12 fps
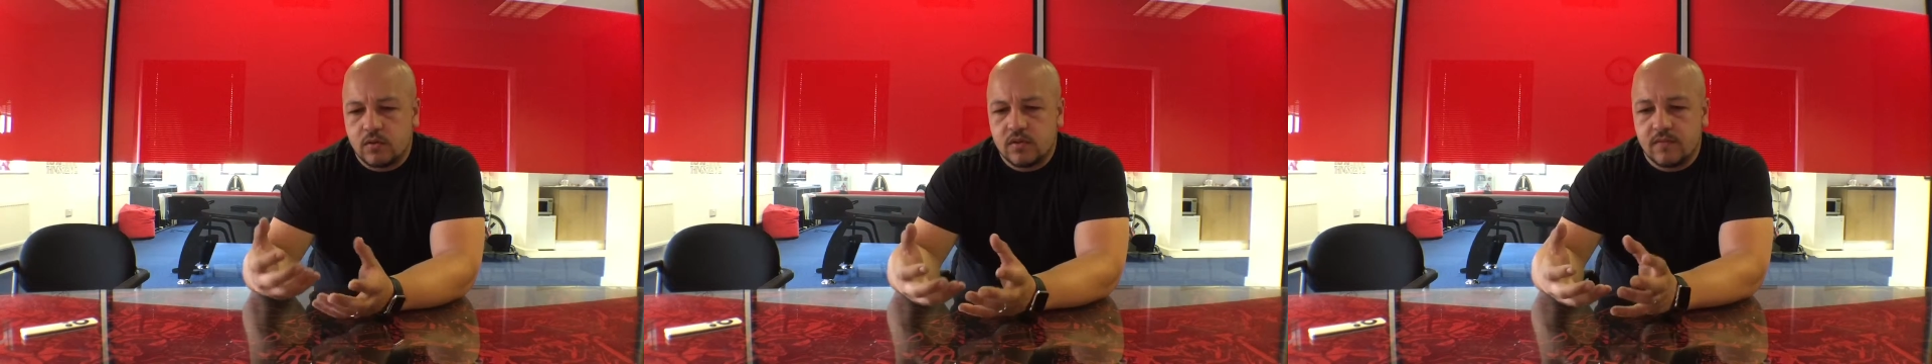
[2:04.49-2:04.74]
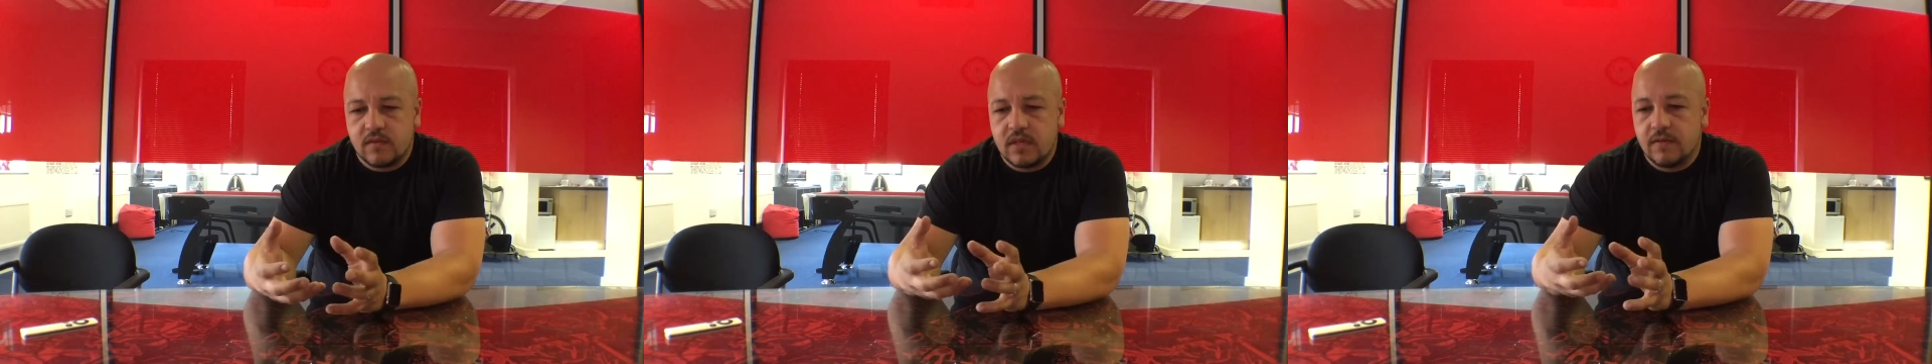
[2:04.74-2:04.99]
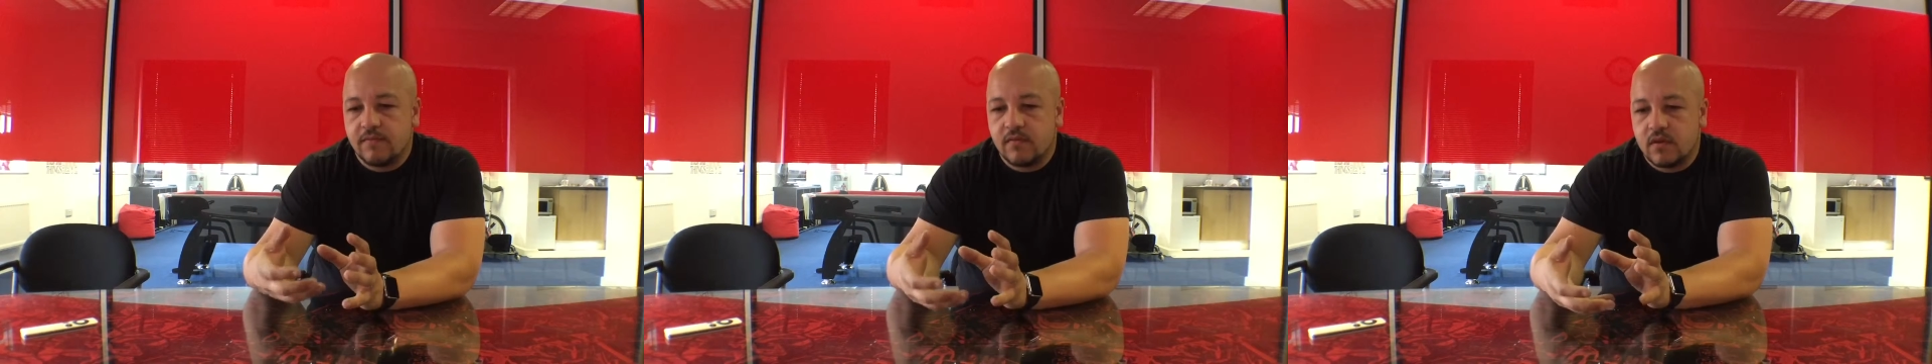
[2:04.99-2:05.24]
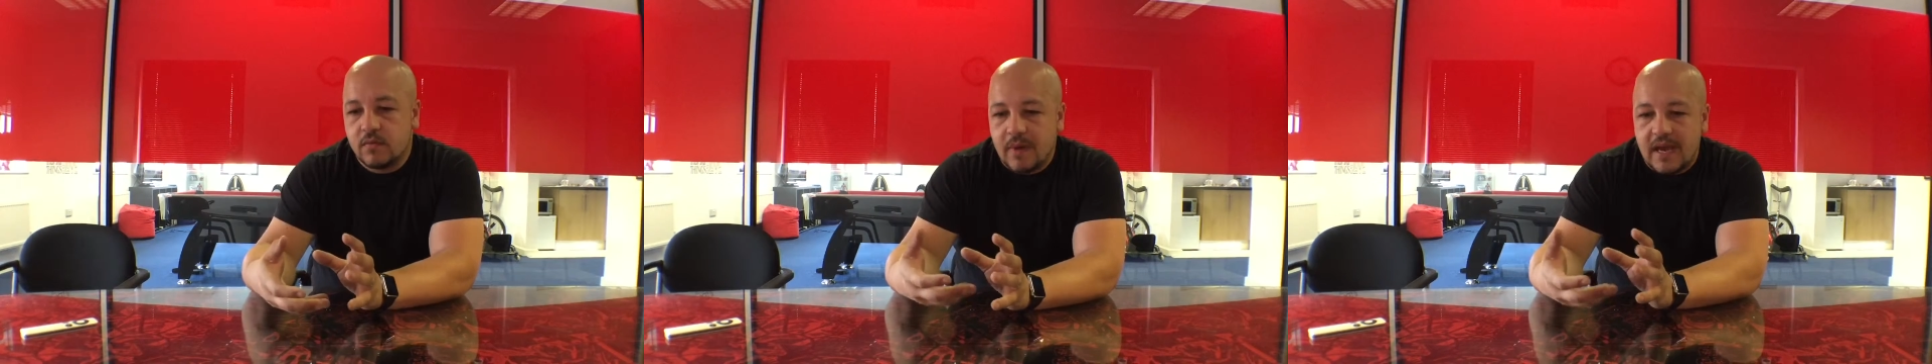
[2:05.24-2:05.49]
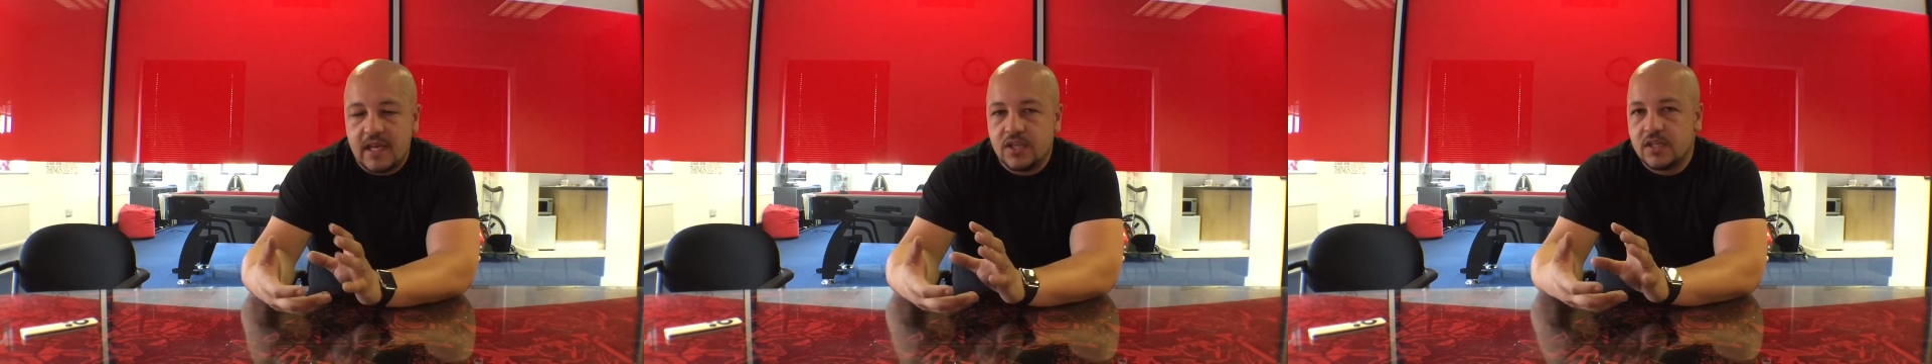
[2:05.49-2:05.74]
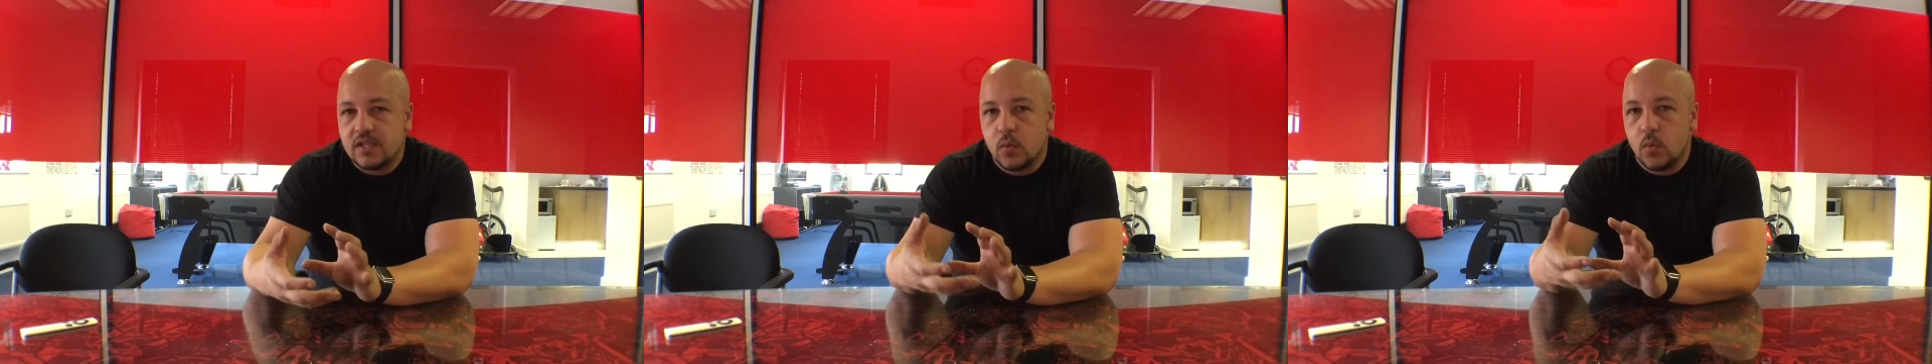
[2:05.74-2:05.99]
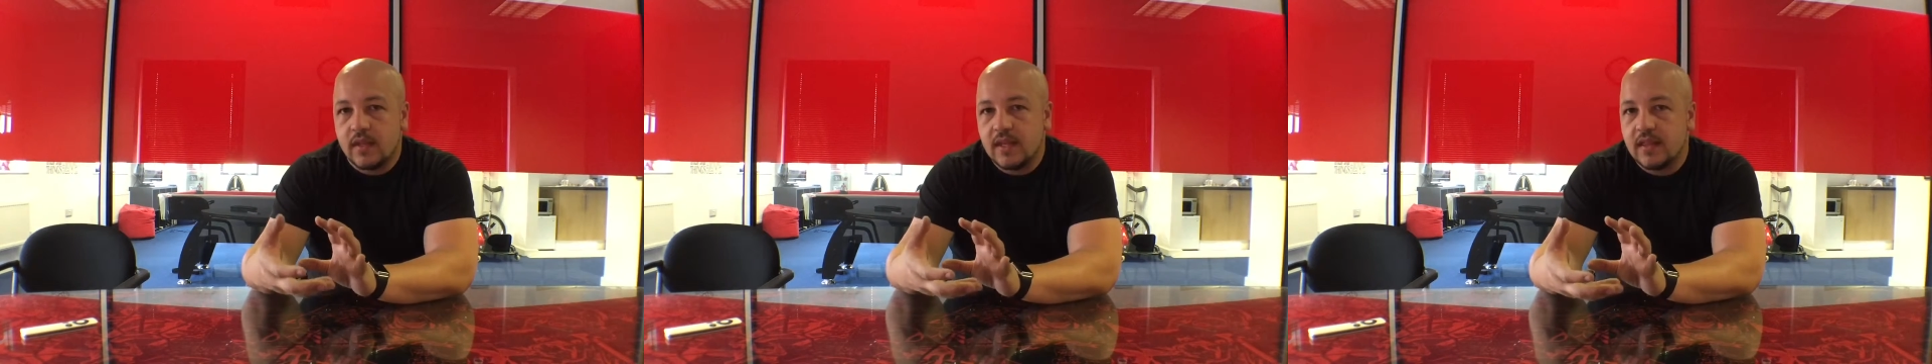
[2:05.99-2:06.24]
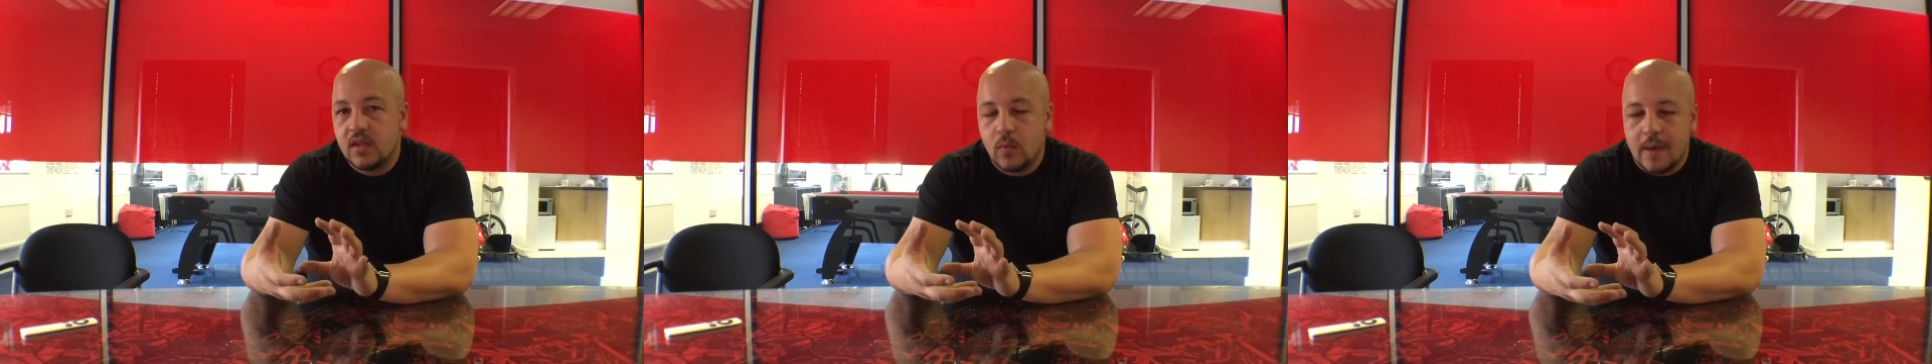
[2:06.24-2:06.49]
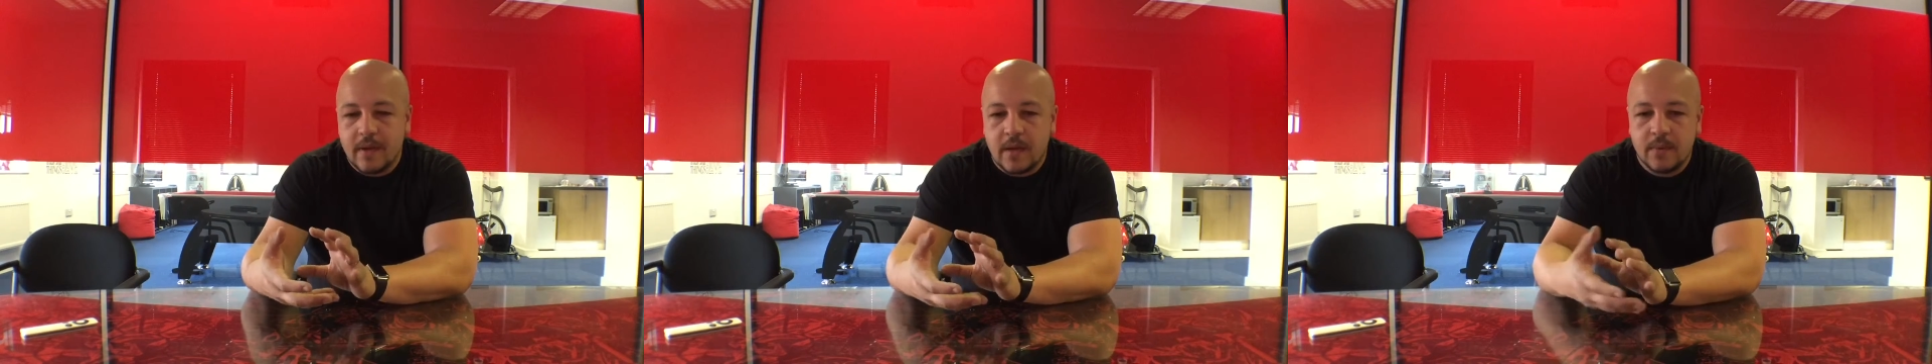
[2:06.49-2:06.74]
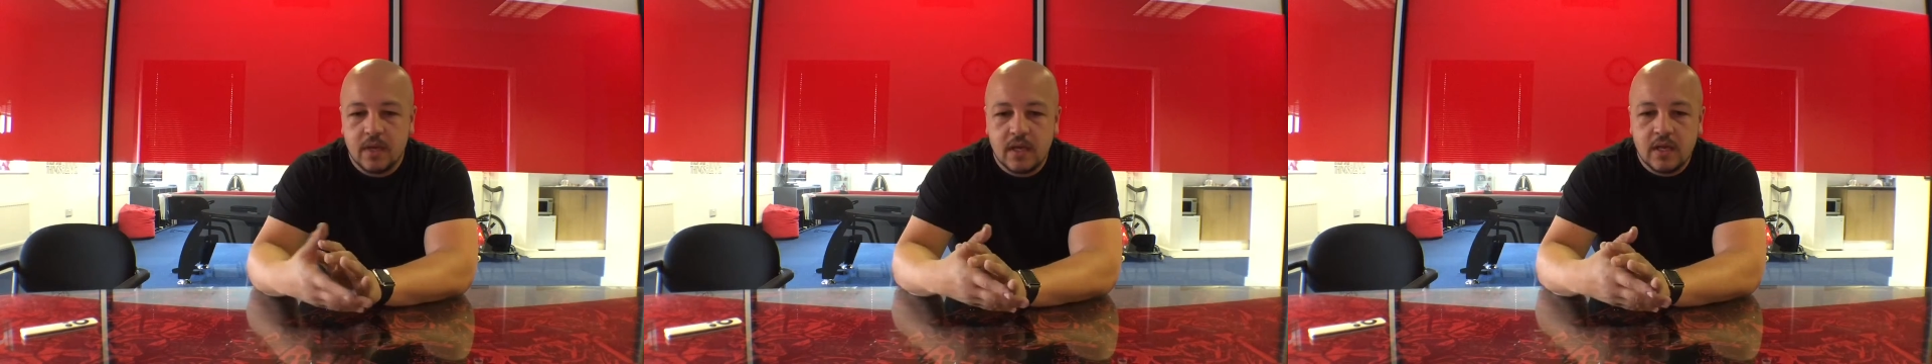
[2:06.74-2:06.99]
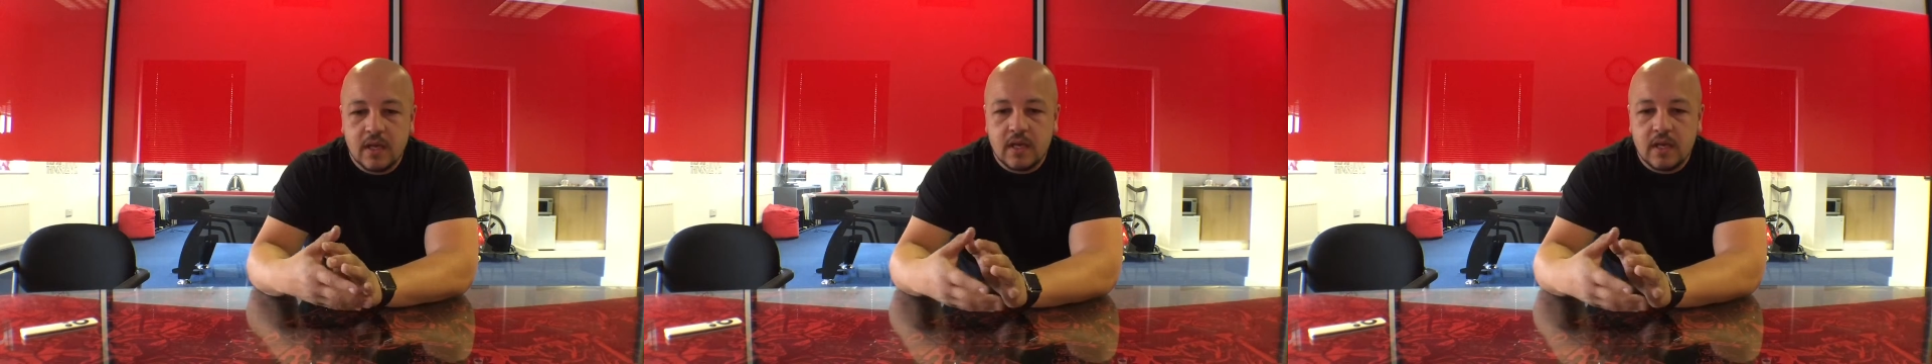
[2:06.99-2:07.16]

sort of different pages within the web app.